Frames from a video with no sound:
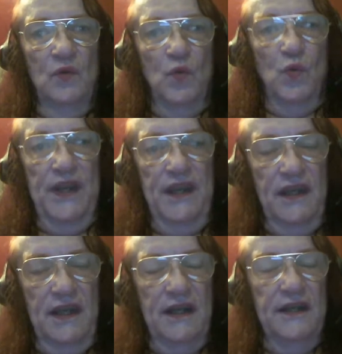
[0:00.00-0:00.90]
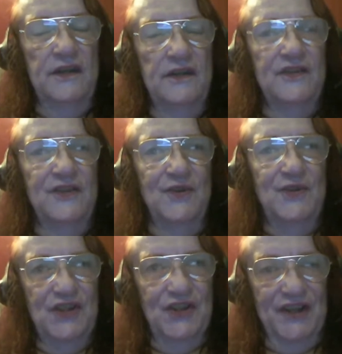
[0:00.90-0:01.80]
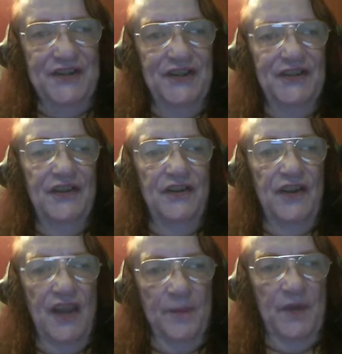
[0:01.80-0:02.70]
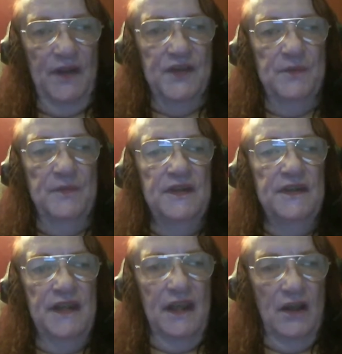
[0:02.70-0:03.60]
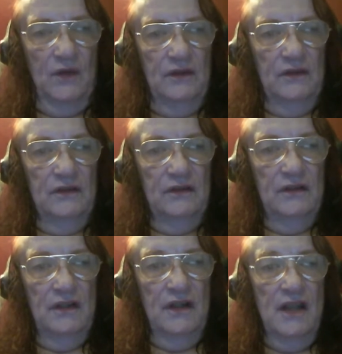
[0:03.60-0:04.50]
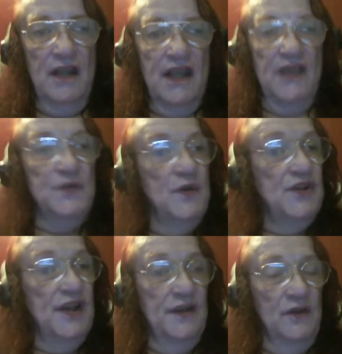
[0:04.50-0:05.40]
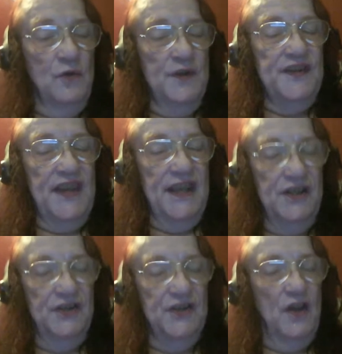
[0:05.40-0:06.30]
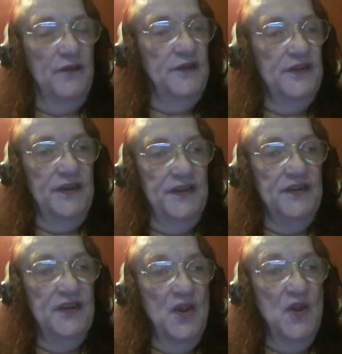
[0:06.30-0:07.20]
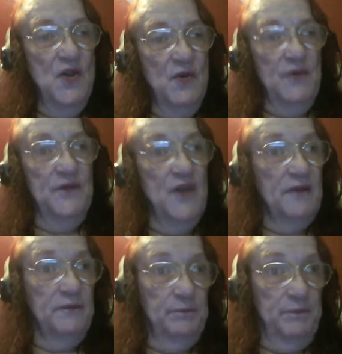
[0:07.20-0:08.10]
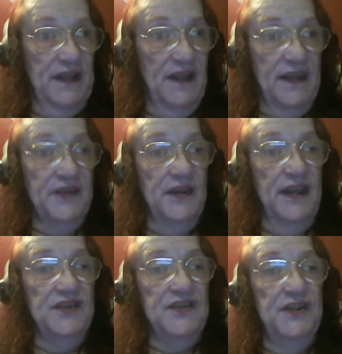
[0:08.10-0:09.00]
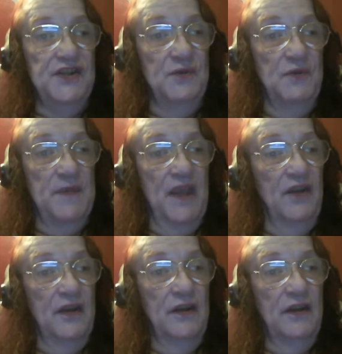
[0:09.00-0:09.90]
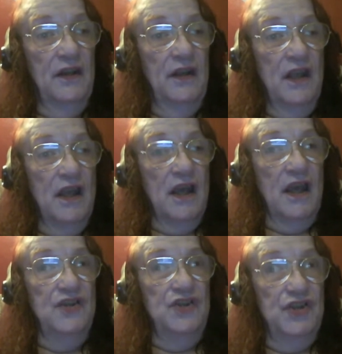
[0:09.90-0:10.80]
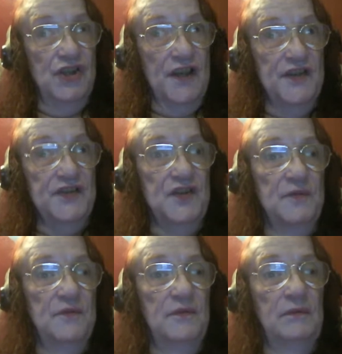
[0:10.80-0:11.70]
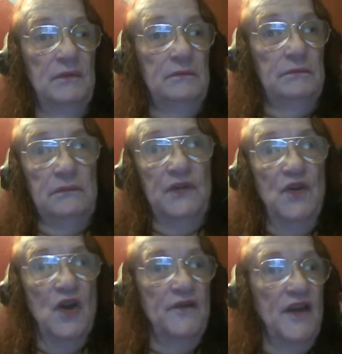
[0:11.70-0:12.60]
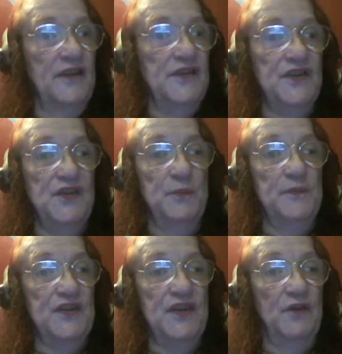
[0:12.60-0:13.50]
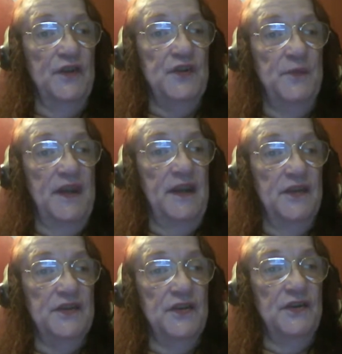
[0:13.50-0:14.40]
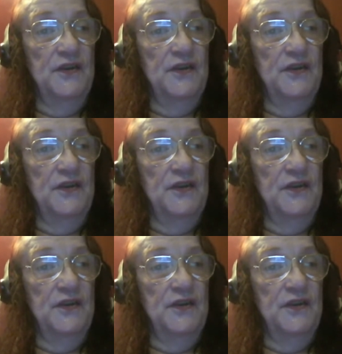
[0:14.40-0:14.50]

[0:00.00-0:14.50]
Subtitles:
We need to shut capitalism down. As Chris Hedges often says, we've got to be like Extinction Rebellion and just do nonviolent civil disobedience.